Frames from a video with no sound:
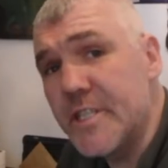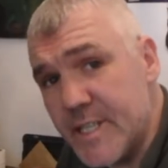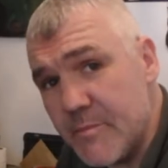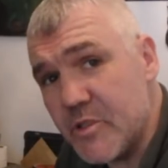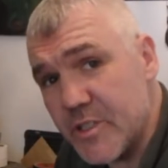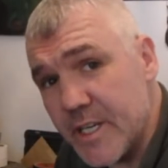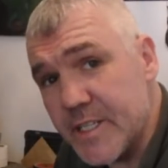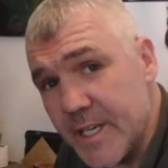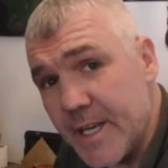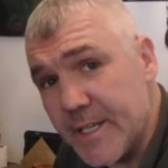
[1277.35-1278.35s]
of tips,
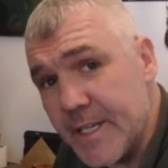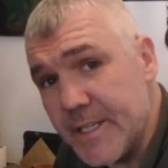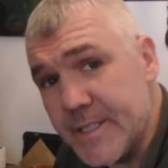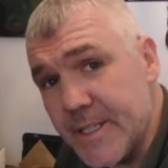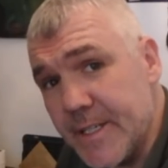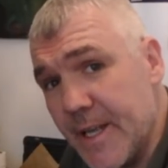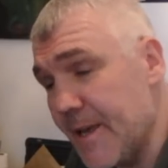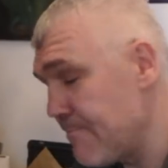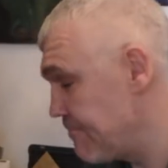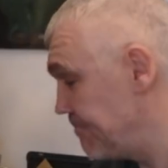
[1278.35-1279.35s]
tricks and handy hints in there.